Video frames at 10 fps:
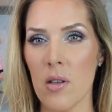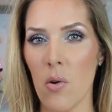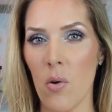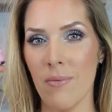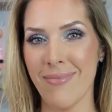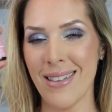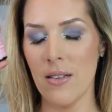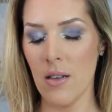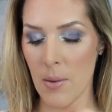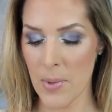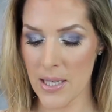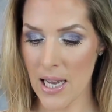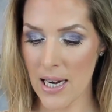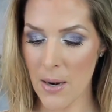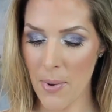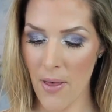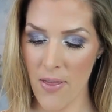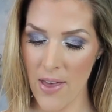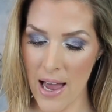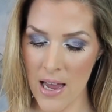So I'm excited
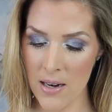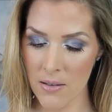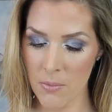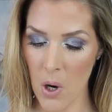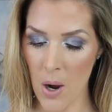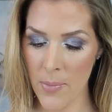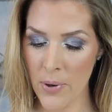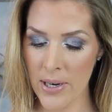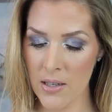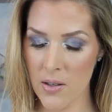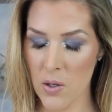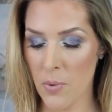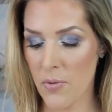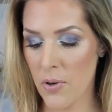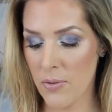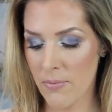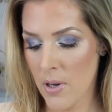about that. Pomegranate superfood.